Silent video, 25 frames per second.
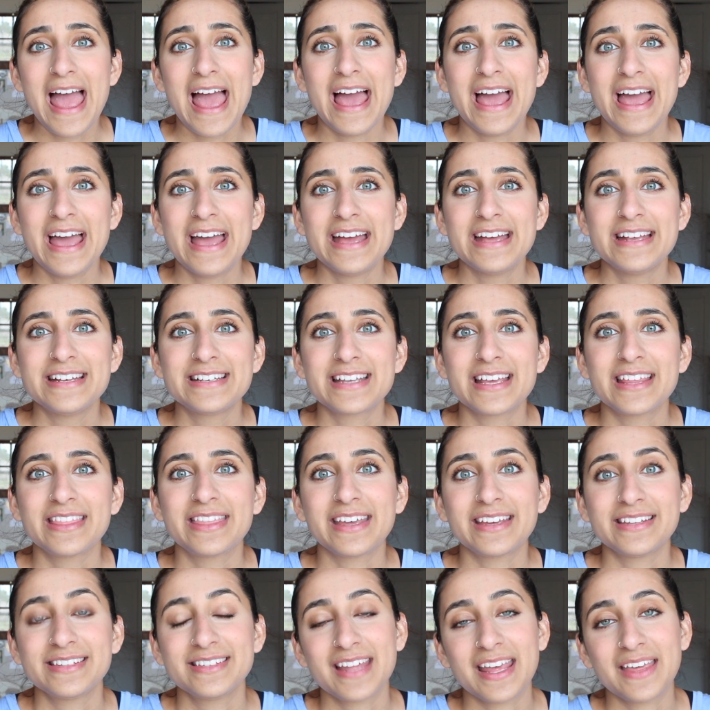And
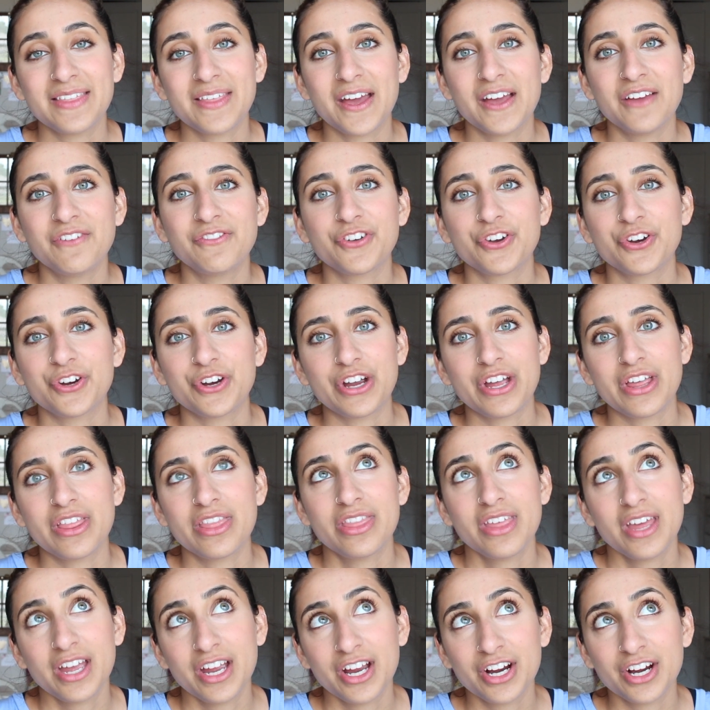they say that if you're
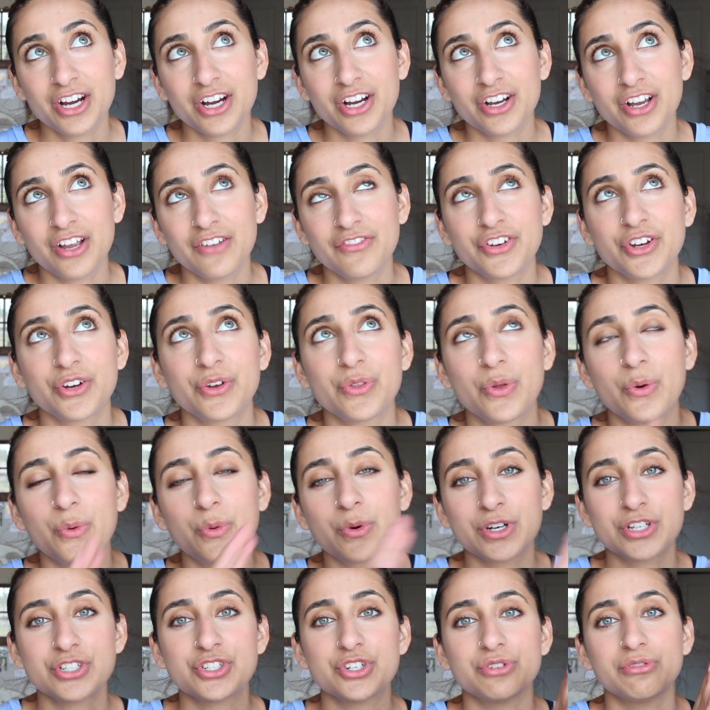there, if you're in the
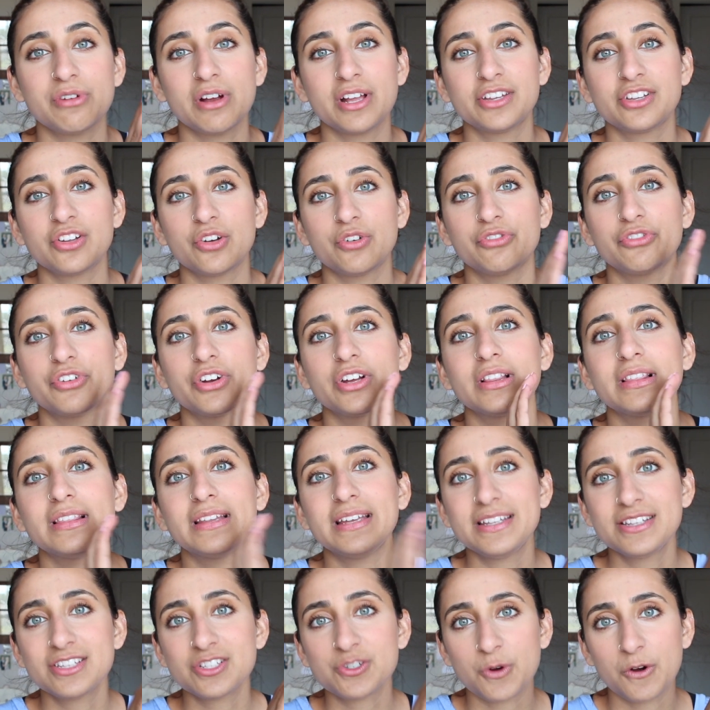orange or red zone for at
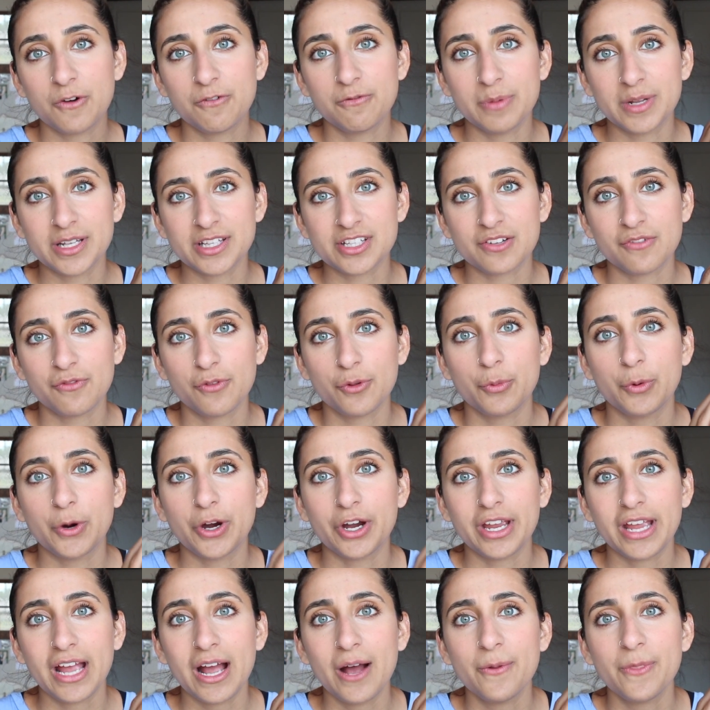least 12 minutes of the
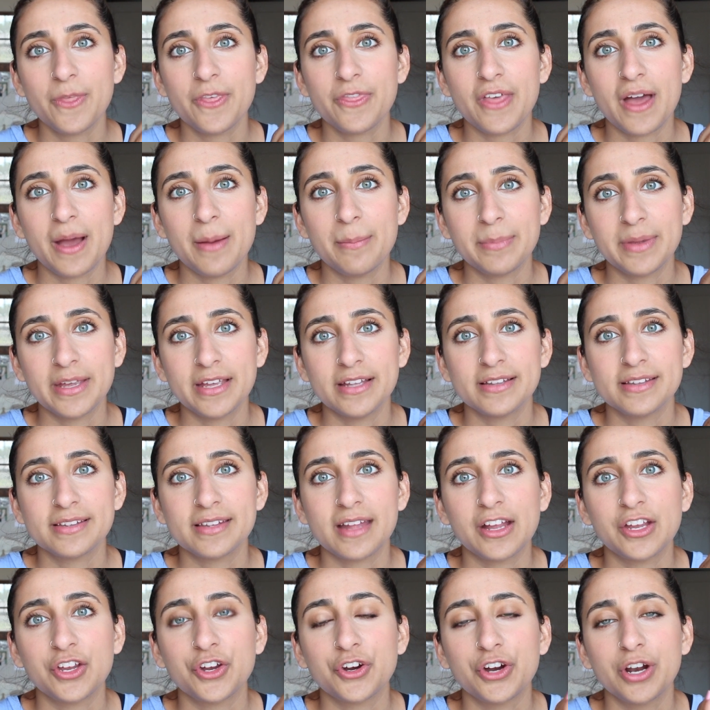workout, that that means
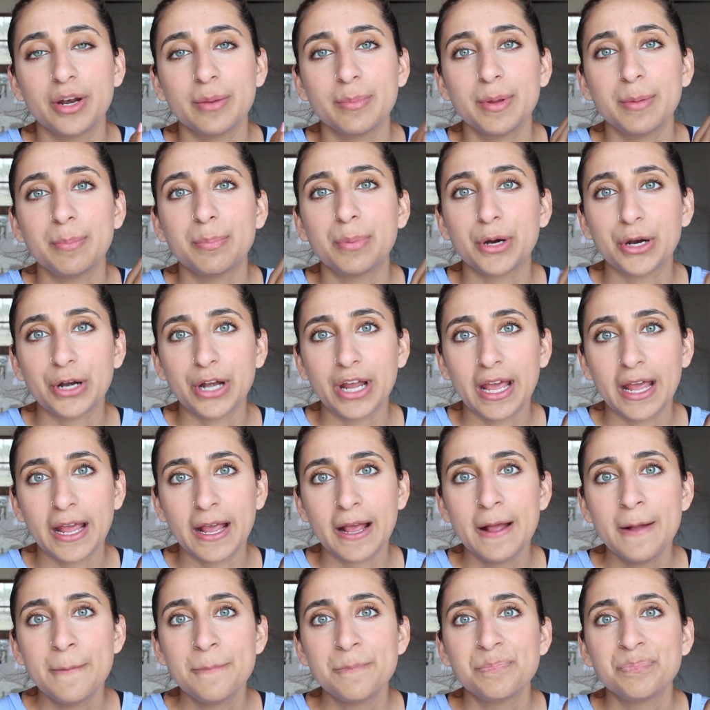that you're going to be
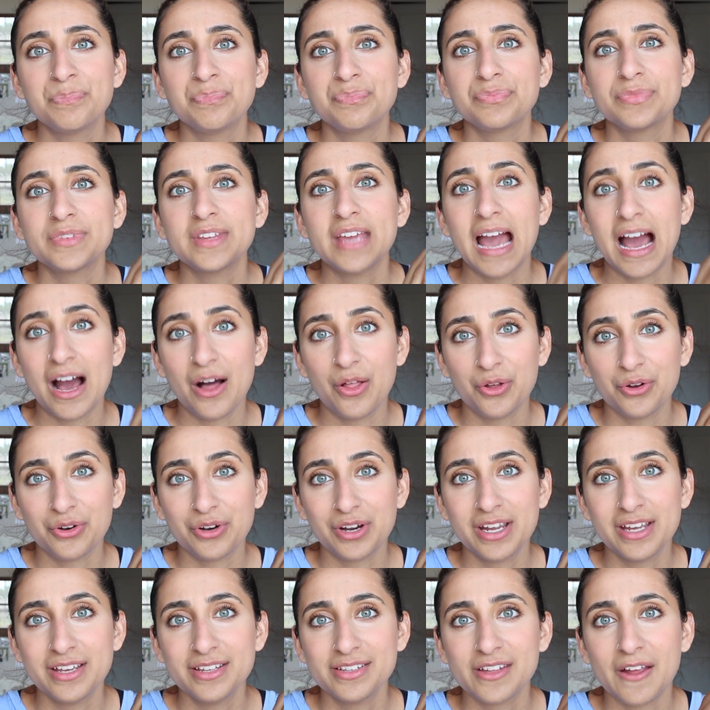burning
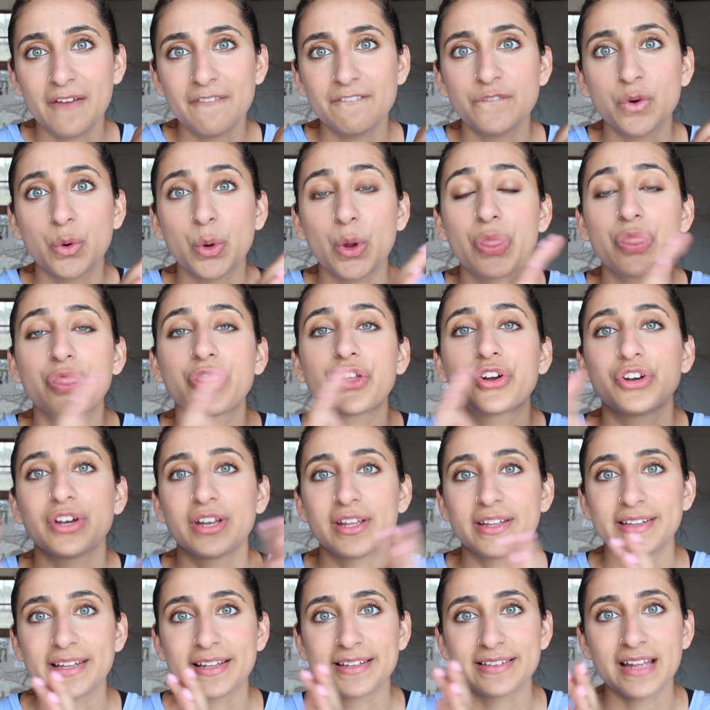calories for
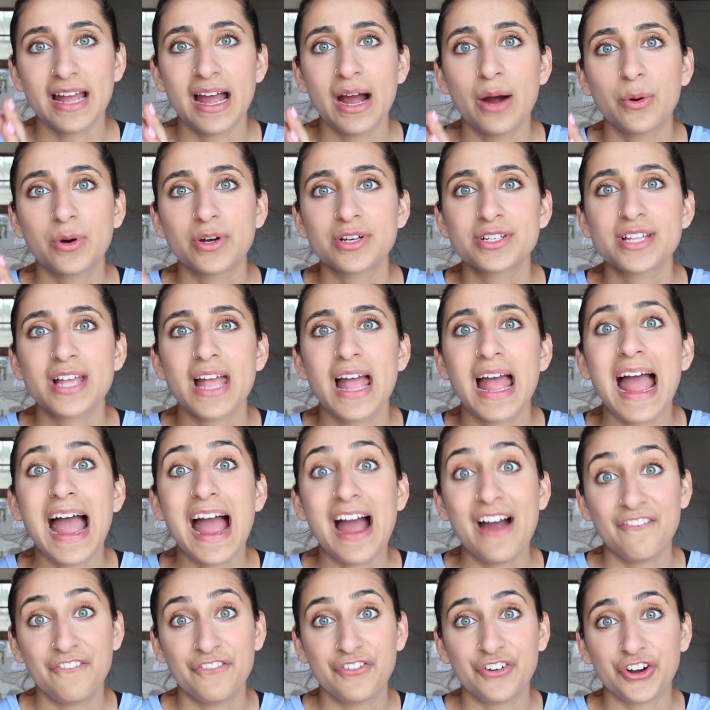36 hours
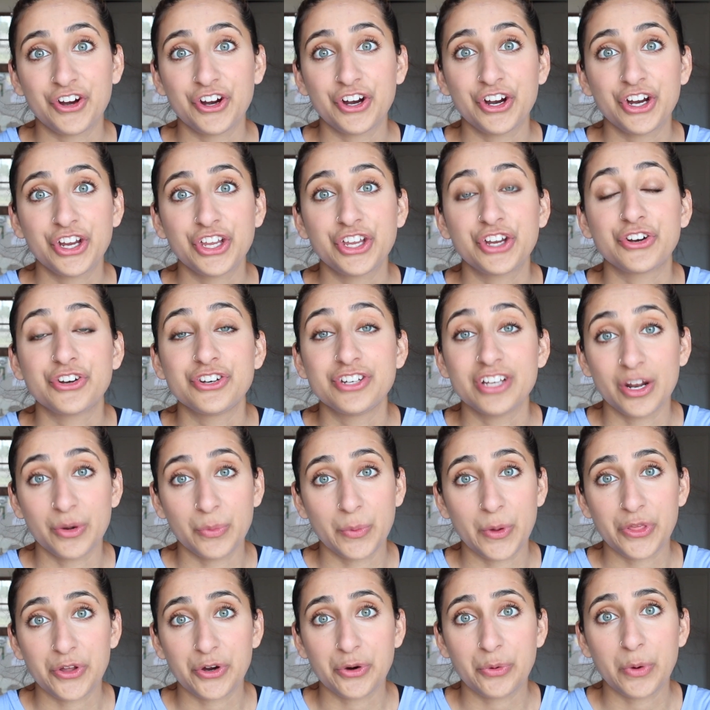after you're
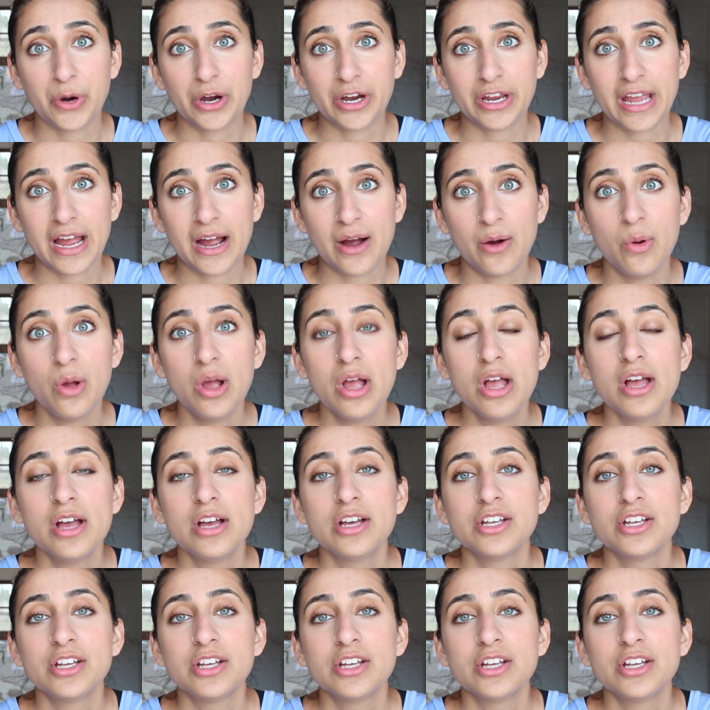done with your workout.